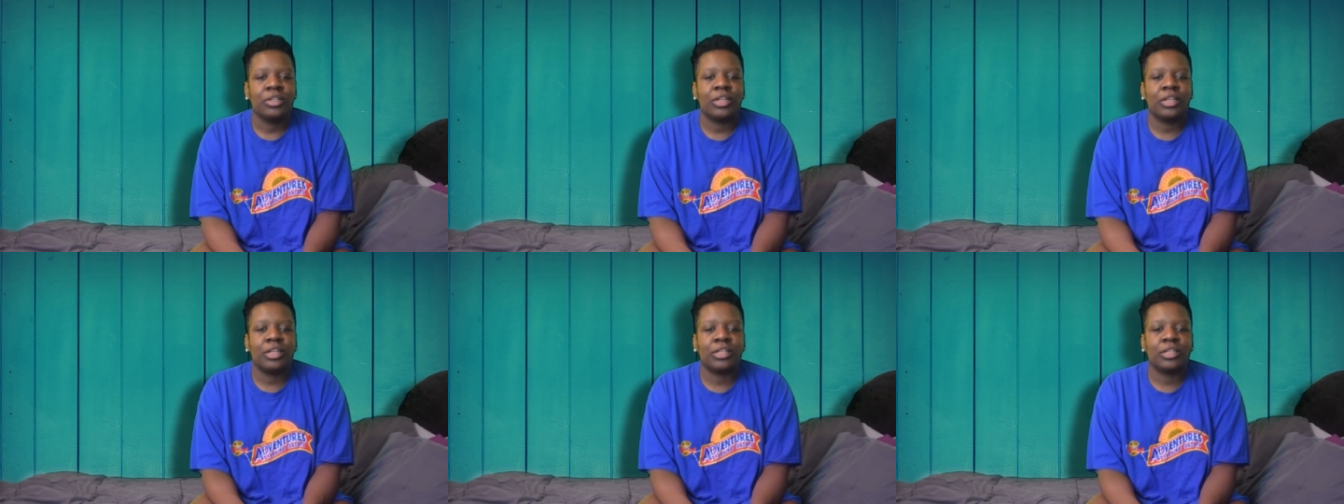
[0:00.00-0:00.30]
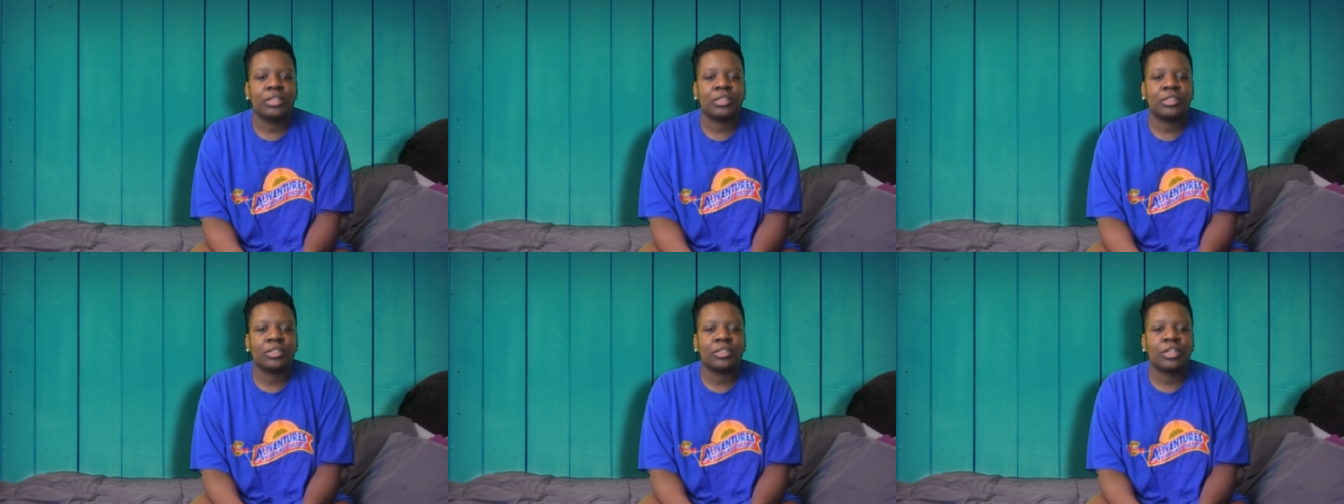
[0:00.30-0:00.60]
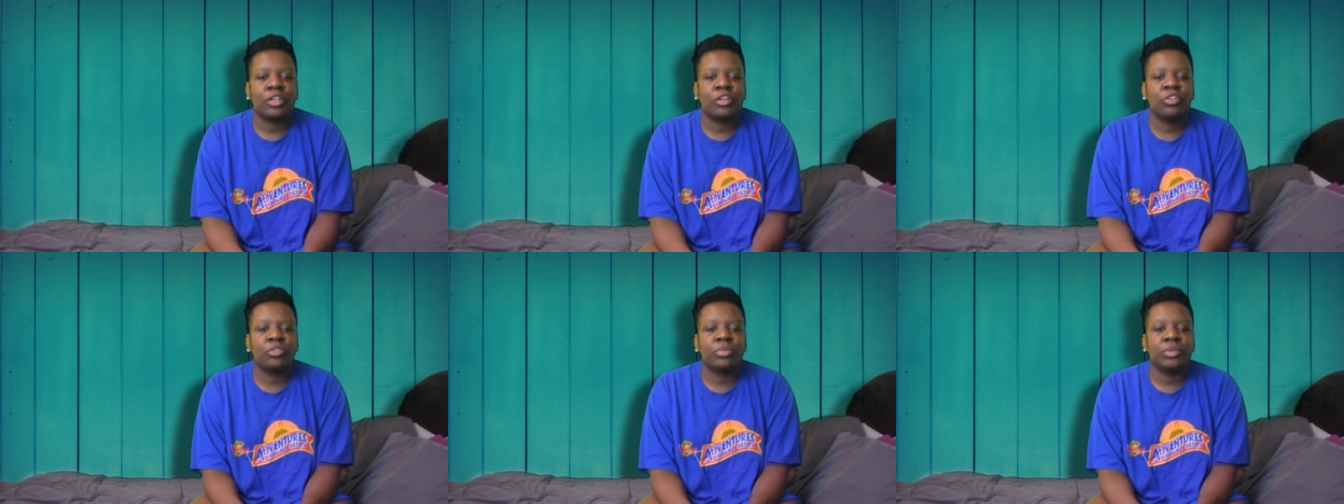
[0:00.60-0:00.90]

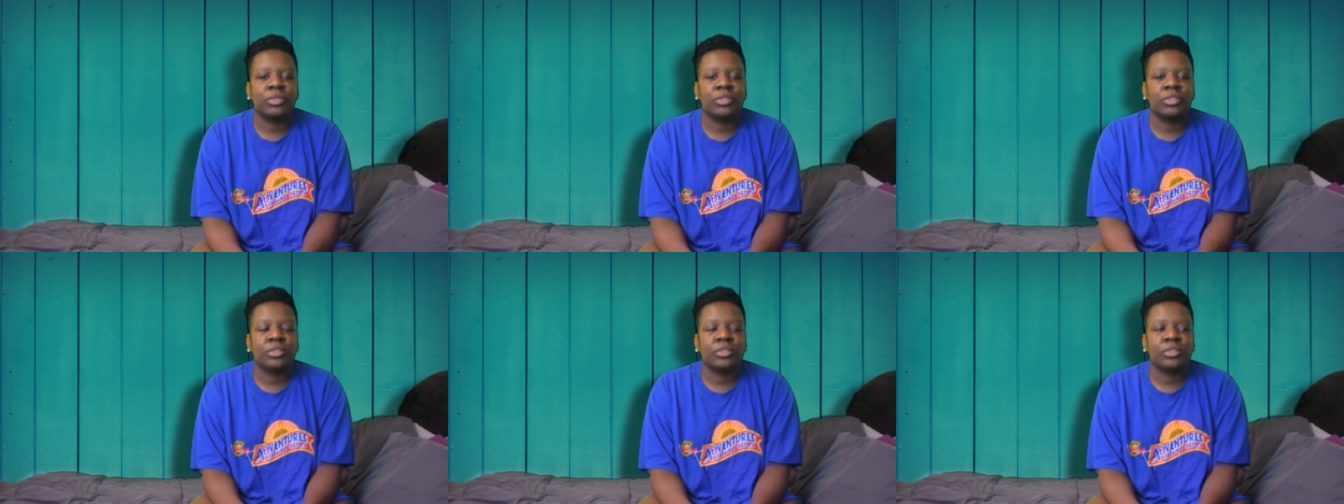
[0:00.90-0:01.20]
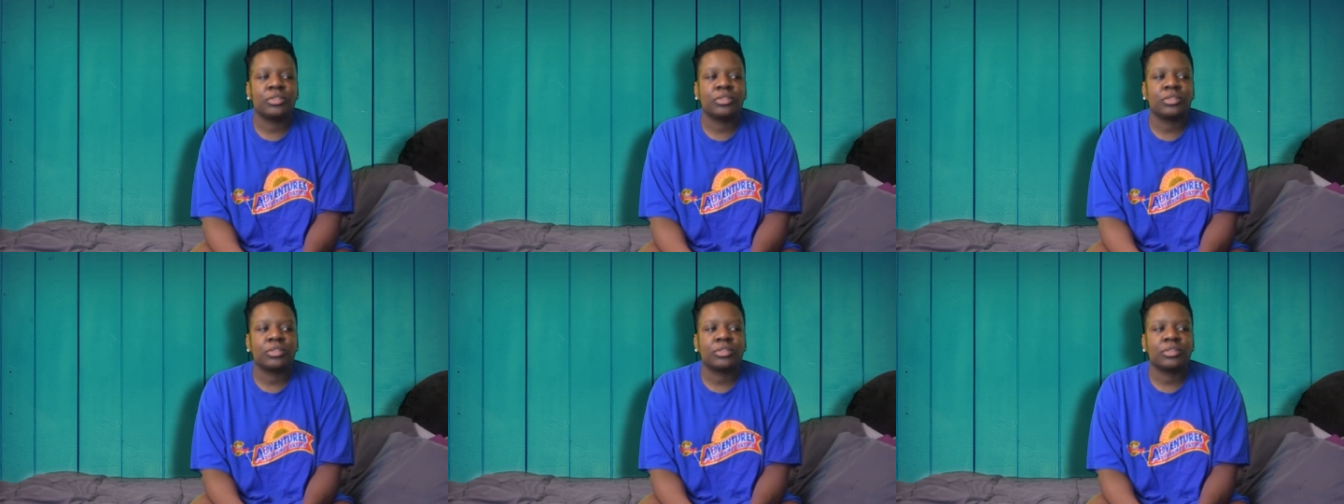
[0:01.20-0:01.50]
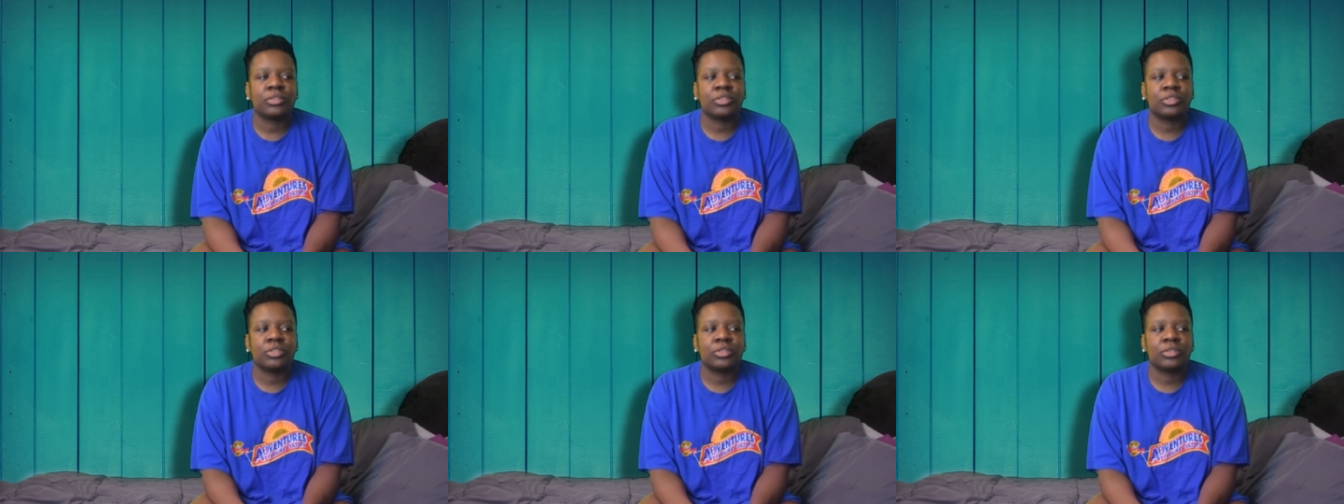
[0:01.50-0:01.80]
And I hope he's
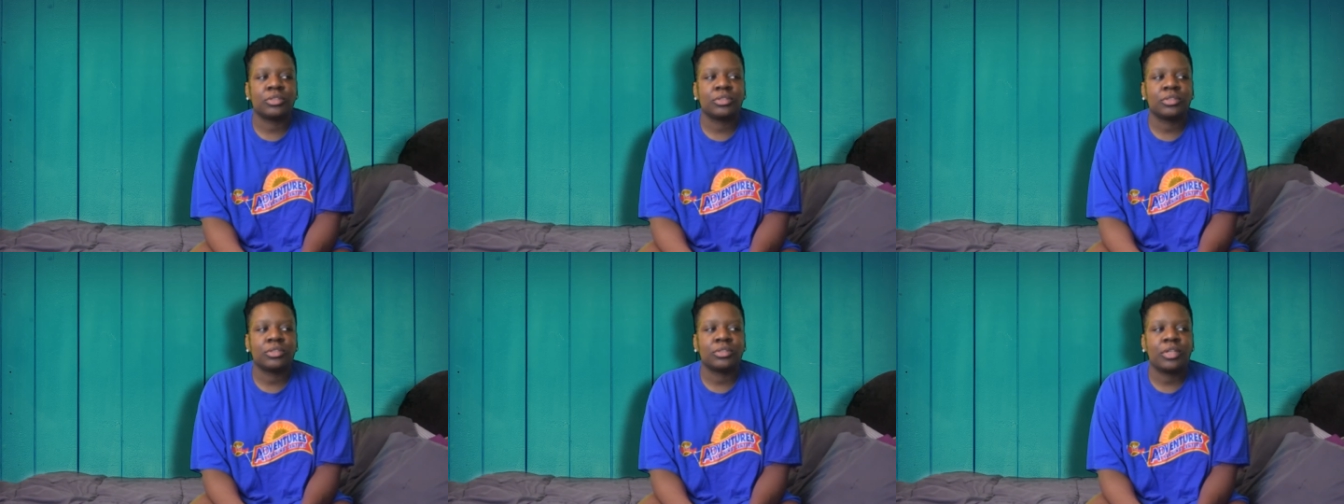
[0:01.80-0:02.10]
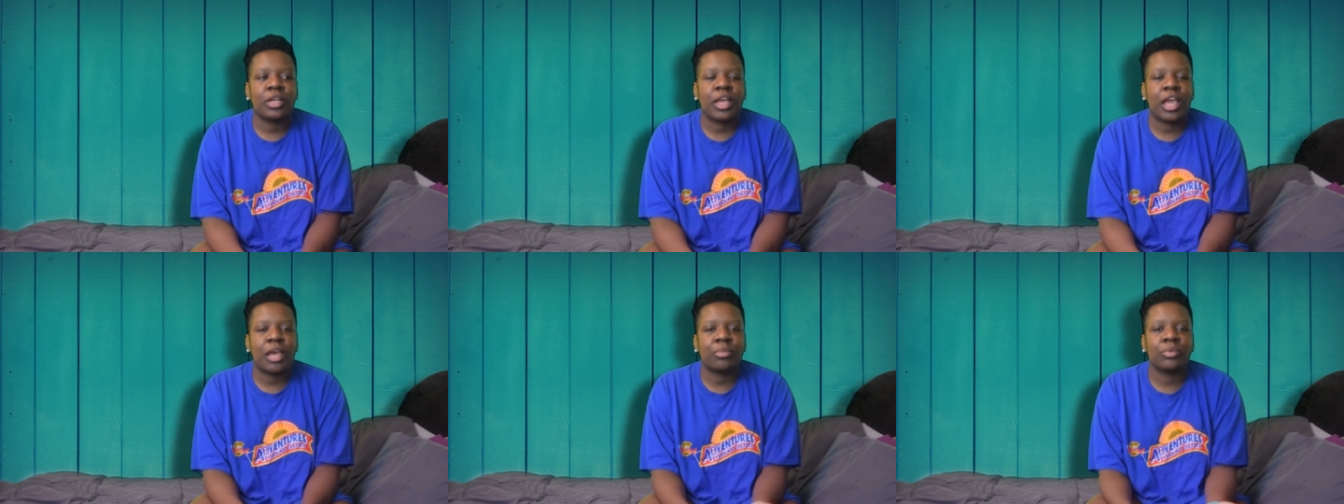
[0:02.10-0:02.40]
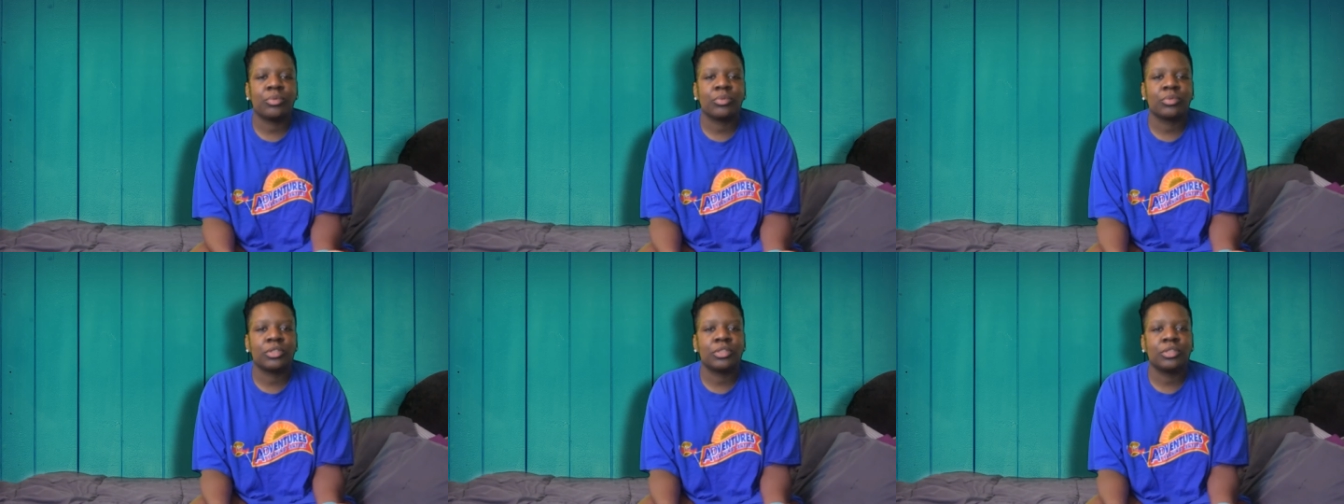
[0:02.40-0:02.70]
just
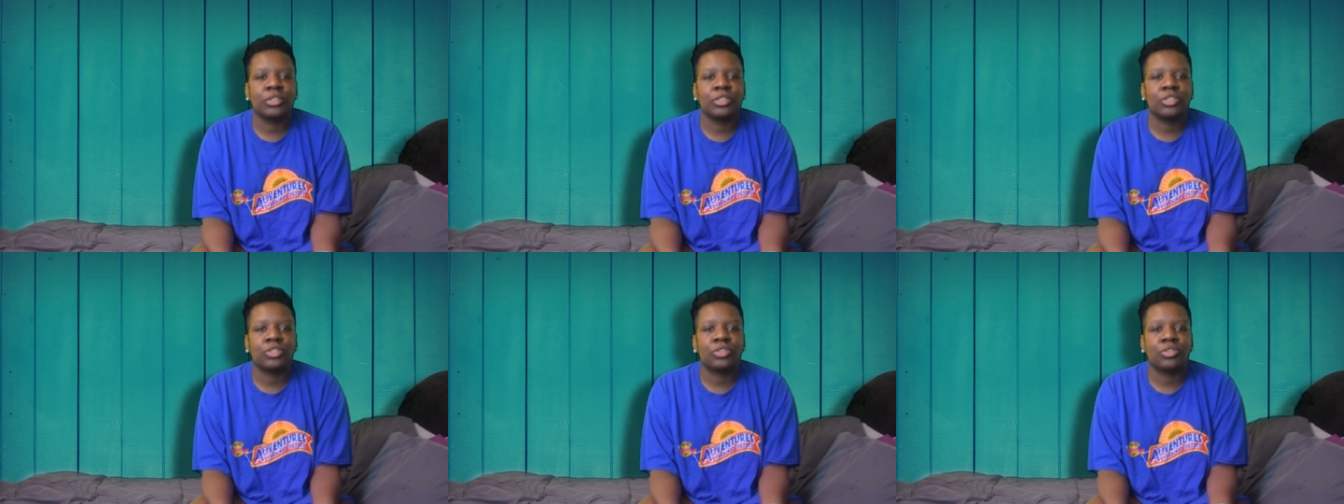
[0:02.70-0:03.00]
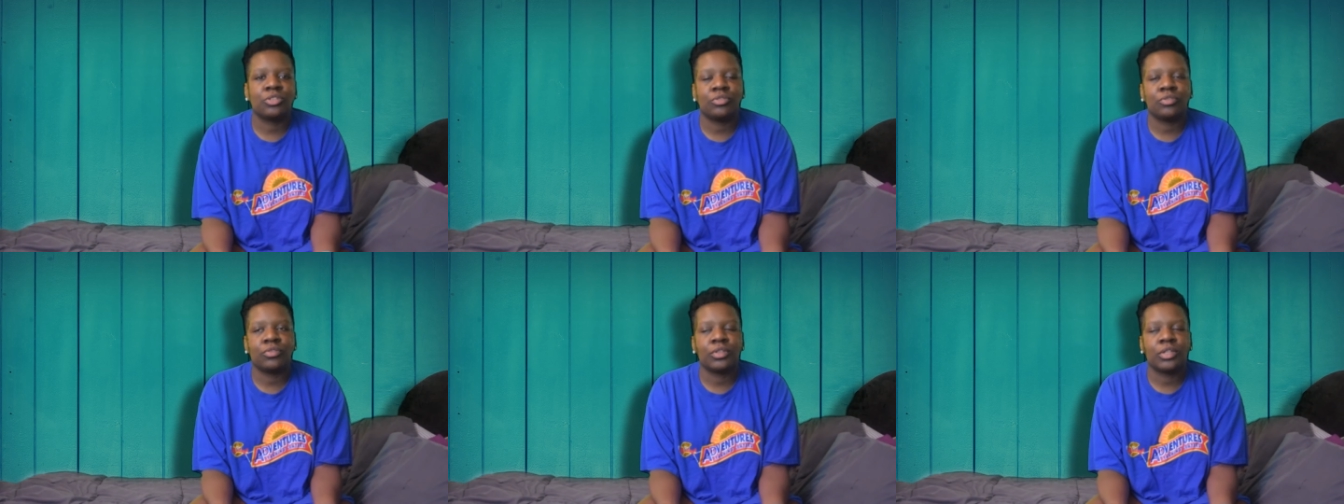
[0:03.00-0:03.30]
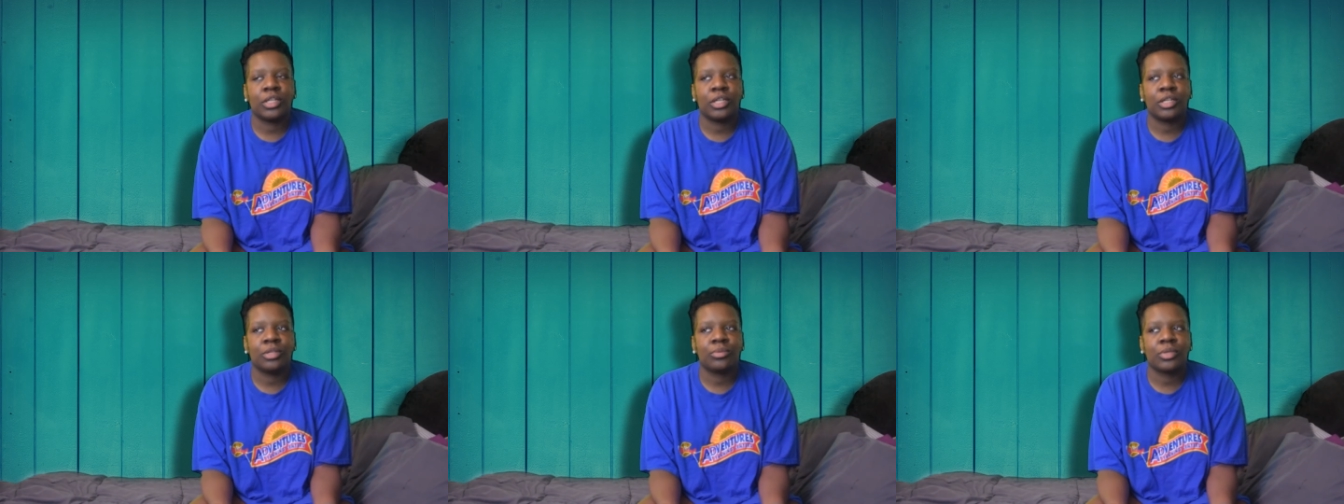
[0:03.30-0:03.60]
happy with the initiative
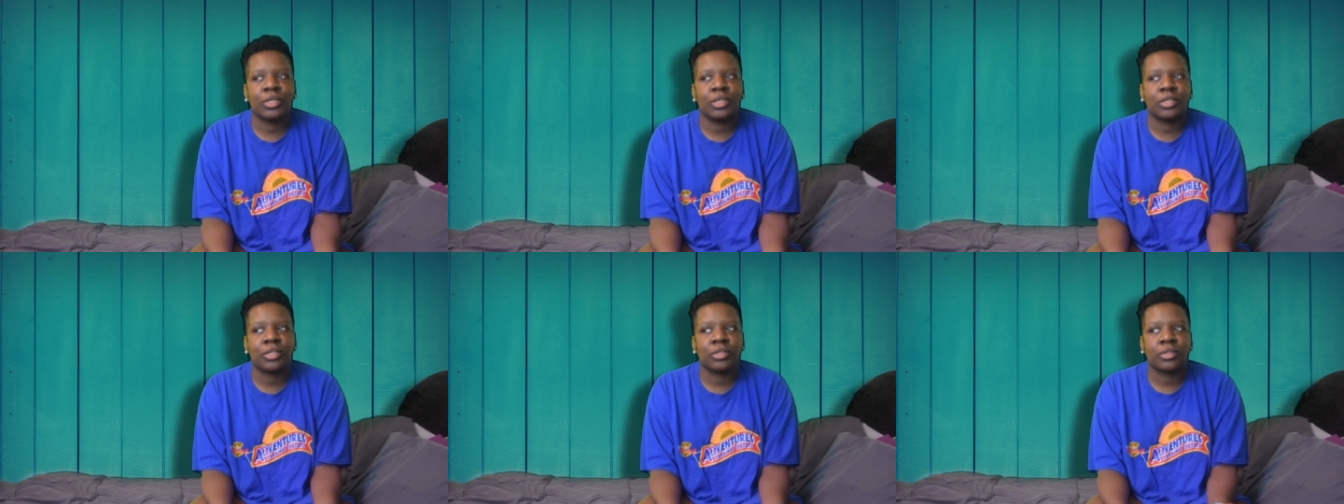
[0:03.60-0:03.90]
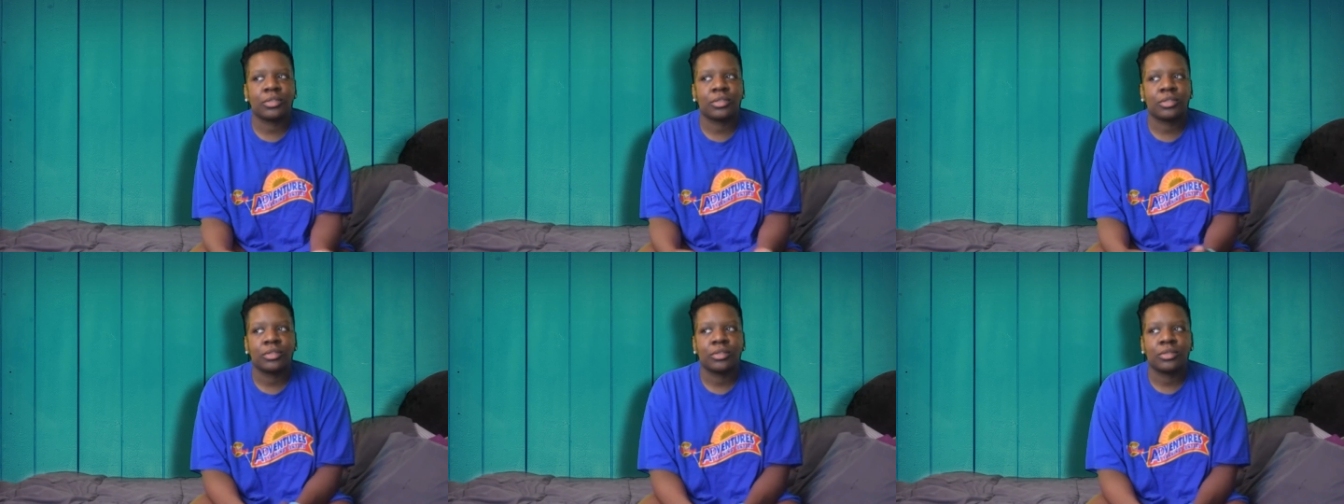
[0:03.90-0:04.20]
that I'm taking.